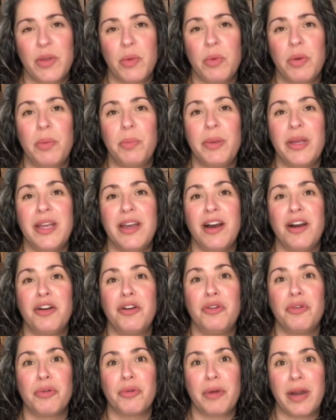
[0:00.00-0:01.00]
would be a
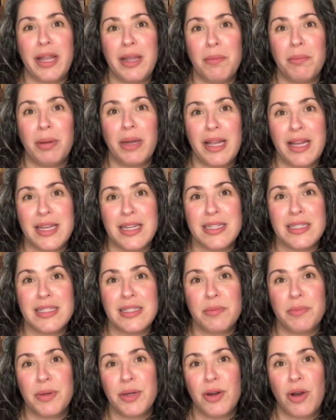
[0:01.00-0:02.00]
great place to
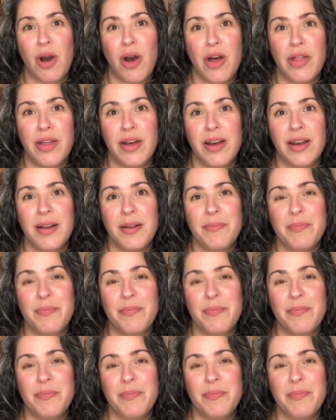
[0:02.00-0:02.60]
put all the